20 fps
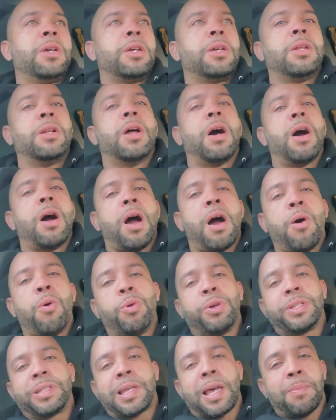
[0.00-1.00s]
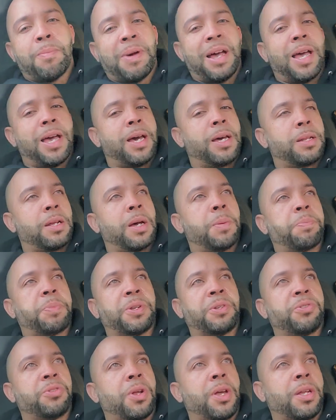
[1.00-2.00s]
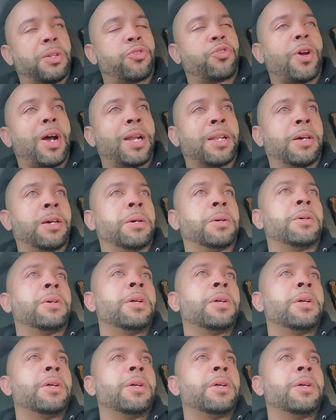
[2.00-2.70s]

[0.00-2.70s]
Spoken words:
I always kept my head up and try to